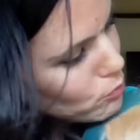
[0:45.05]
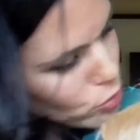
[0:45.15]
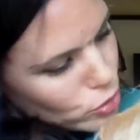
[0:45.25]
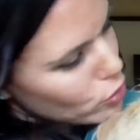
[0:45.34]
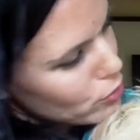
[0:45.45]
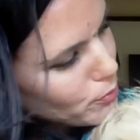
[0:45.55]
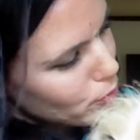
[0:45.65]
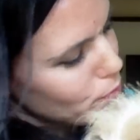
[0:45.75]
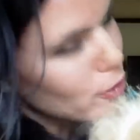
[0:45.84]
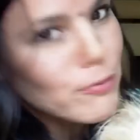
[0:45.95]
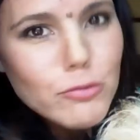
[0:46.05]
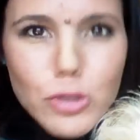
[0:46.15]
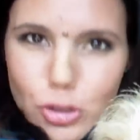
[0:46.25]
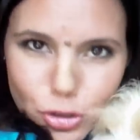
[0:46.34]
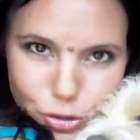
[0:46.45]
Oh, he's a good puppy.
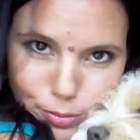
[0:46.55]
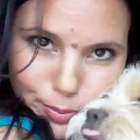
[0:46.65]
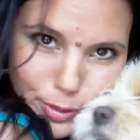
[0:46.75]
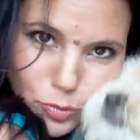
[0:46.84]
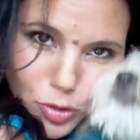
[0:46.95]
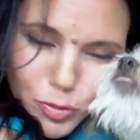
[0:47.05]
He's a good puppy.